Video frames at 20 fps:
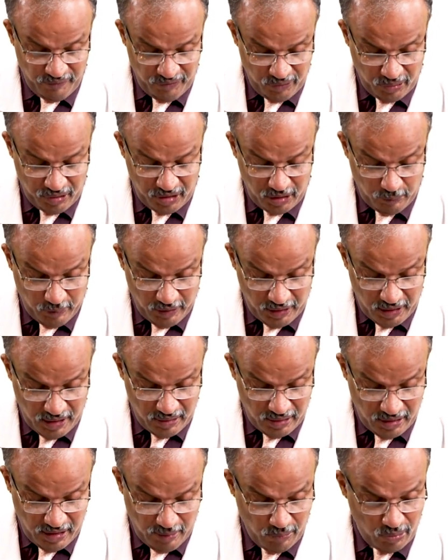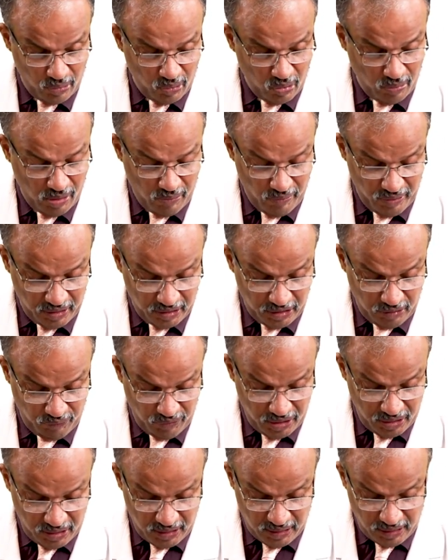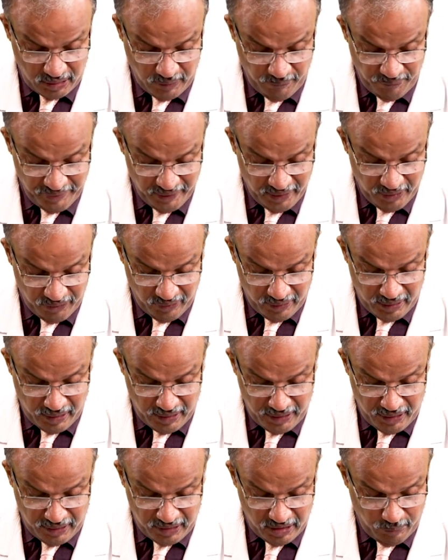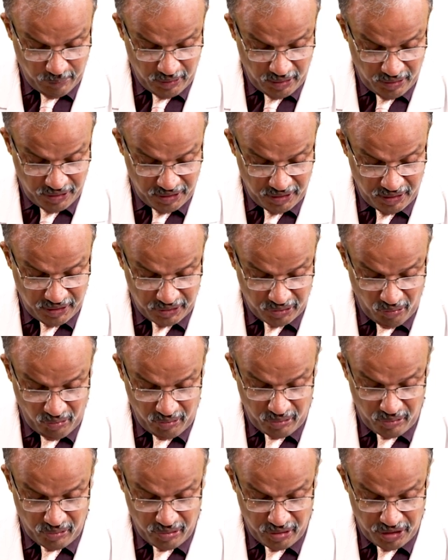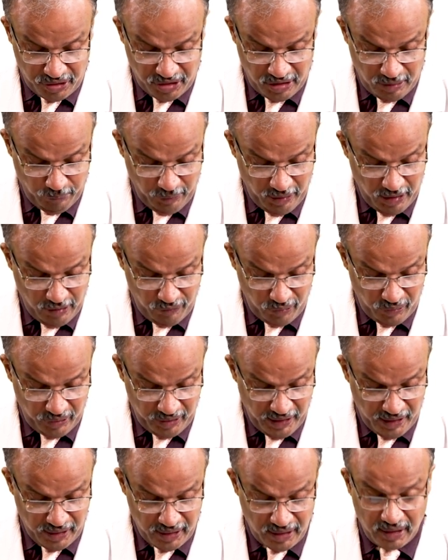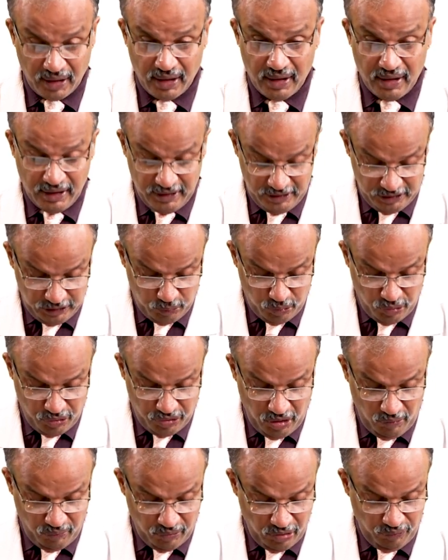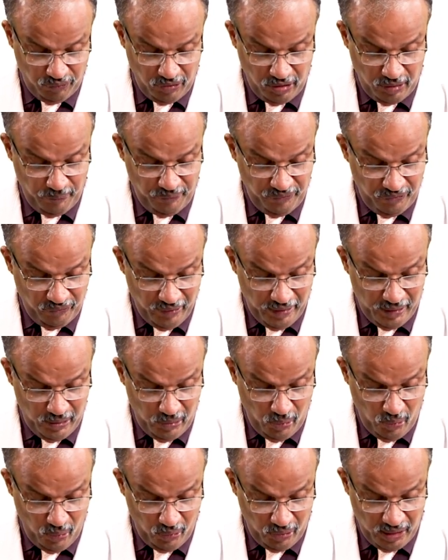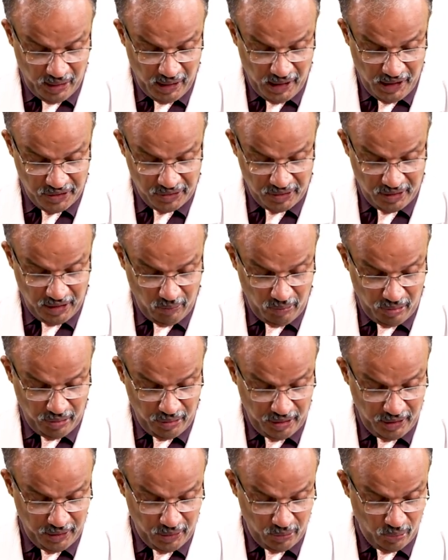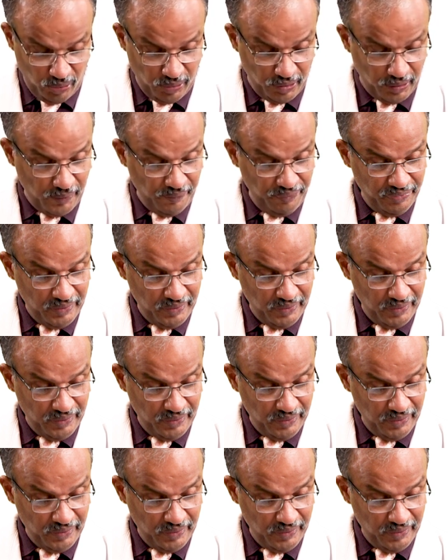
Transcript: So it is perianal hematoma, what are the features? Swelling in the perineal region, short duration, painful, tender, smooth, softer form, well localized, I have already told,